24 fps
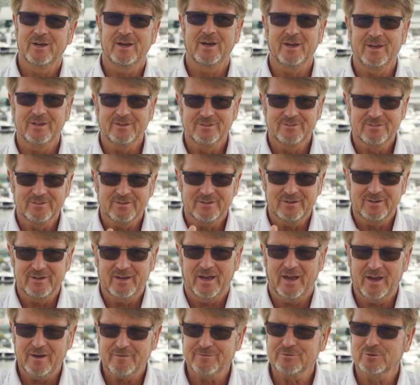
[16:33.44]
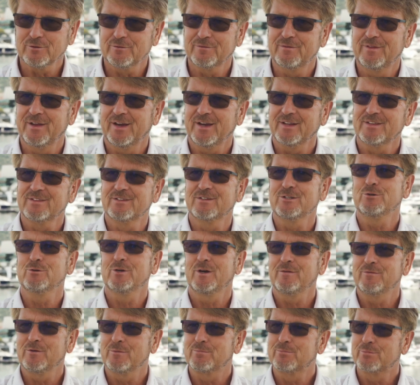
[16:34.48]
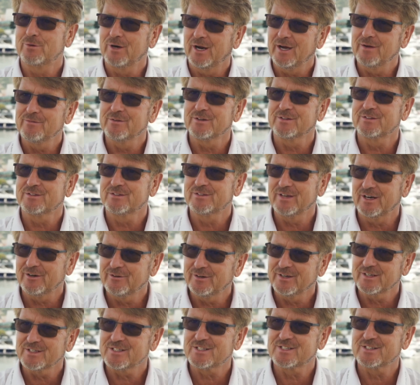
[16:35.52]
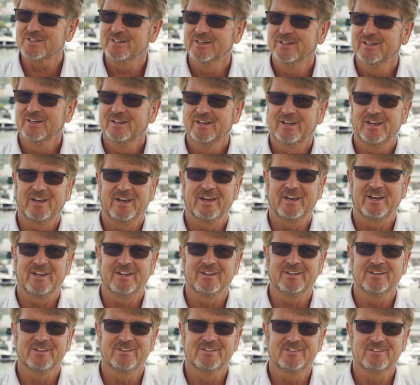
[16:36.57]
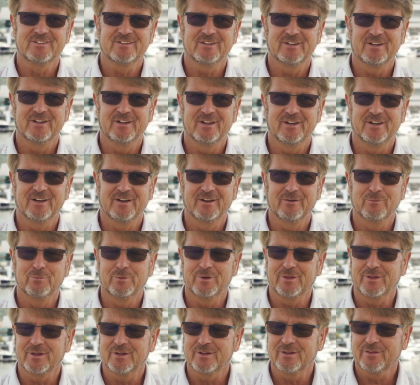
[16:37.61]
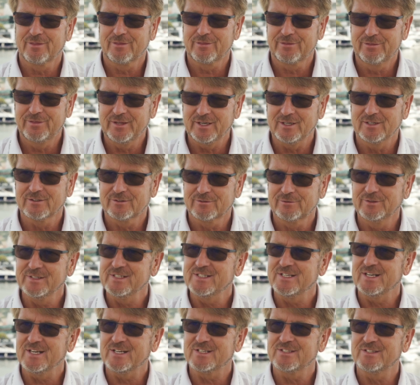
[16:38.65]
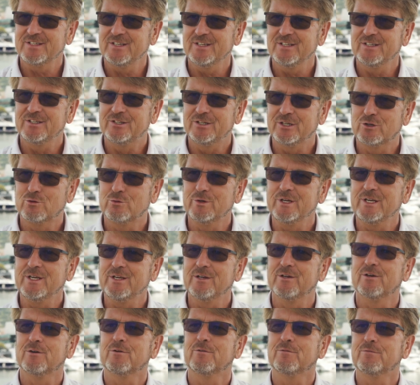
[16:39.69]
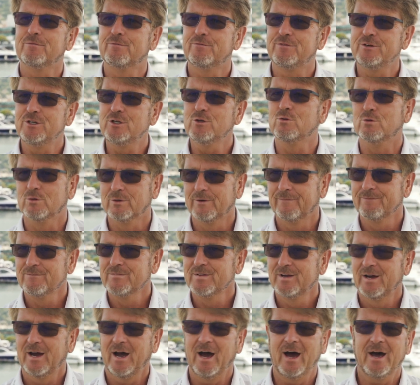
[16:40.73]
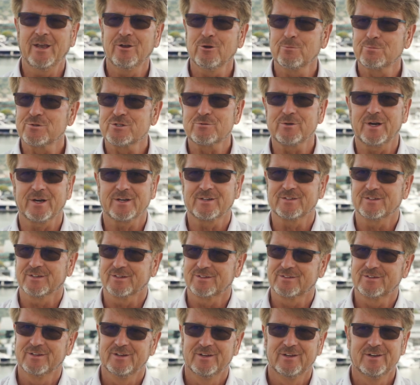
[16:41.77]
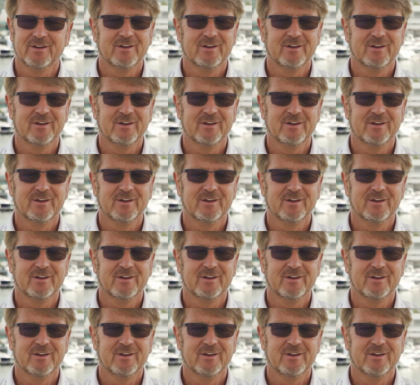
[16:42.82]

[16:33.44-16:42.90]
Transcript: and after that you have a private terrace and with a 360-degree view, unobstructed,